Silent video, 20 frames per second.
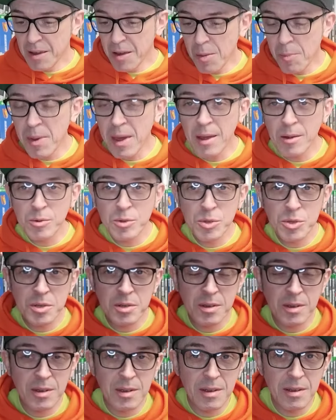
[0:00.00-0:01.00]
about
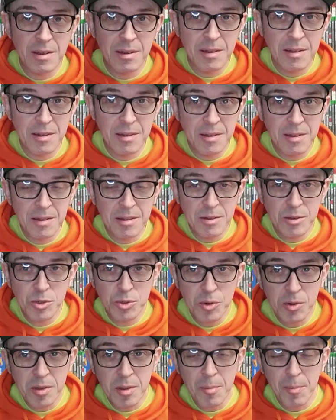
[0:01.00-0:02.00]

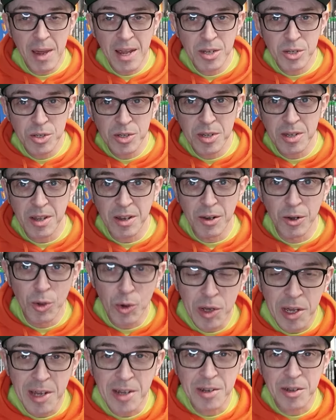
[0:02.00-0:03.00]
sort of the best
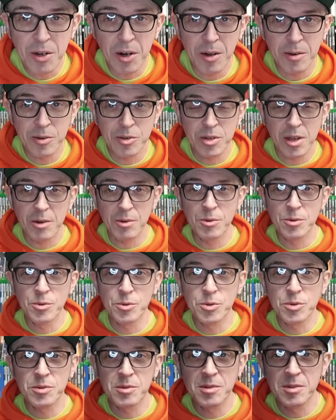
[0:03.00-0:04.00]
looking
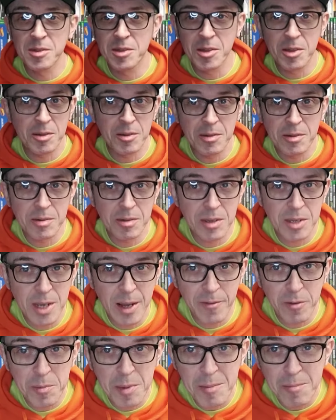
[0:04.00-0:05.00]
consoles that there's
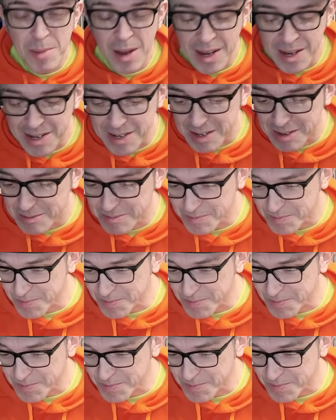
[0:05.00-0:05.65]
ever been made.